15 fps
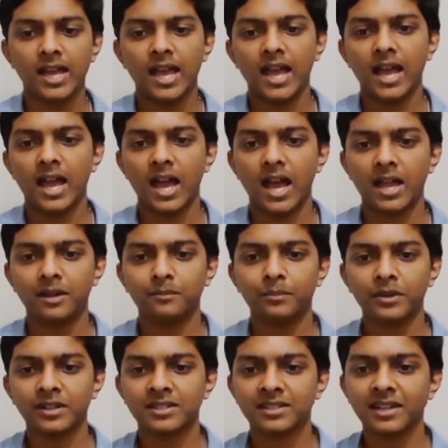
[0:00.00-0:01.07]
and
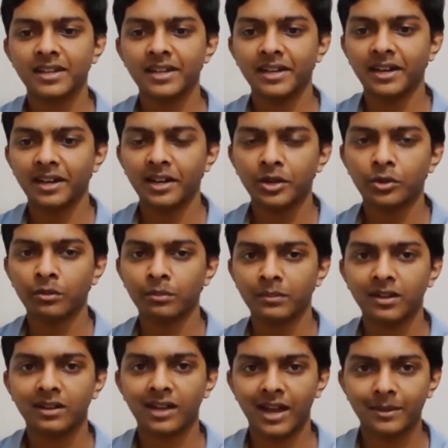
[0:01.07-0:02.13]
personally it really took me a
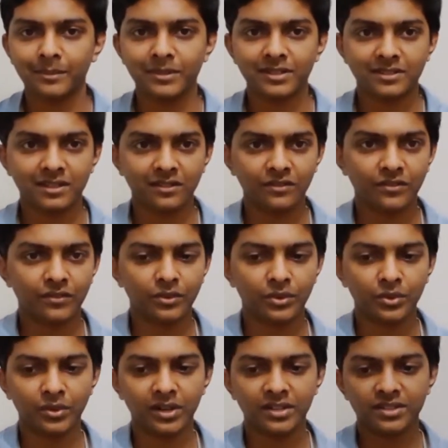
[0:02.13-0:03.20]
time itself to
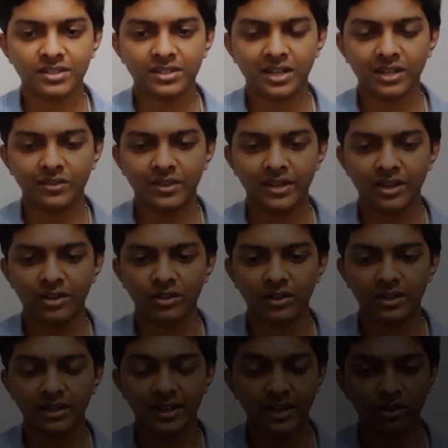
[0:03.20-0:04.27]
really just kind of get, to
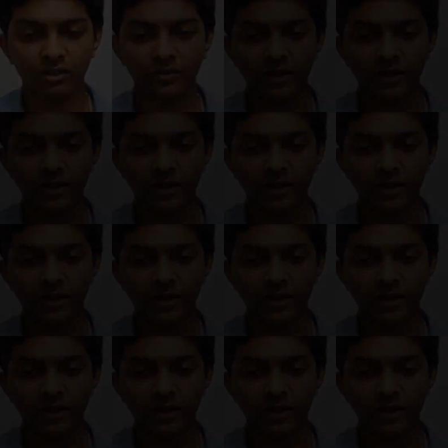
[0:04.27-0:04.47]
get off